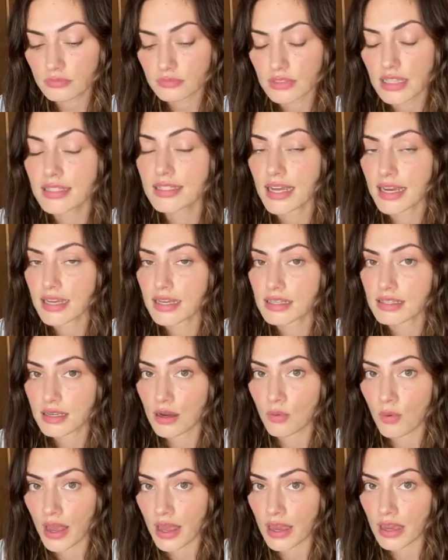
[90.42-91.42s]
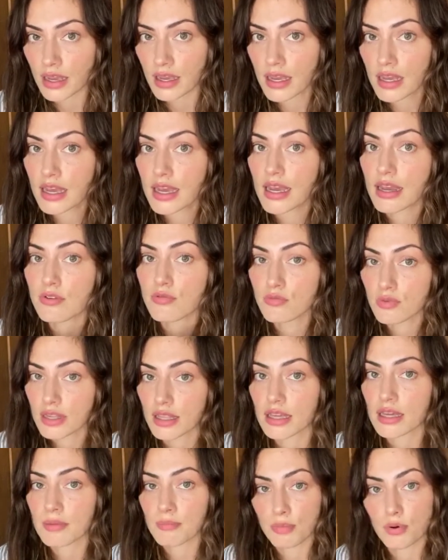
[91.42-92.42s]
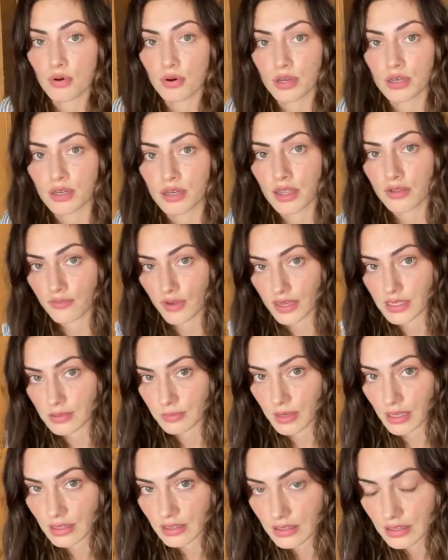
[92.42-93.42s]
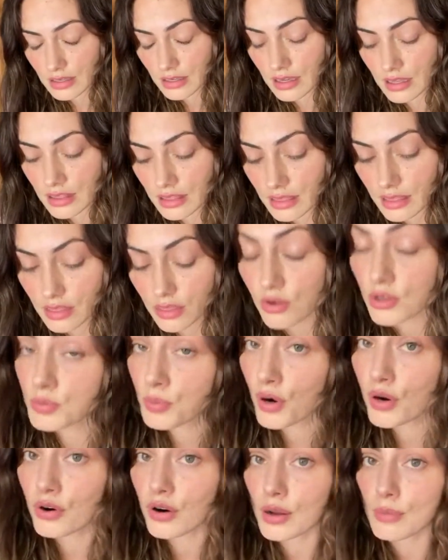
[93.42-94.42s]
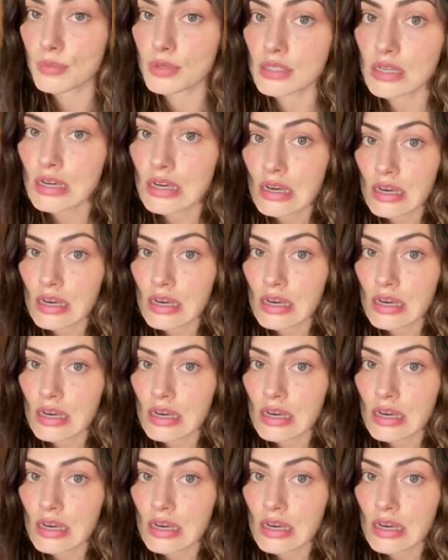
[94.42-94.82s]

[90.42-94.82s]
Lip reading: takes away really important investment in those programs.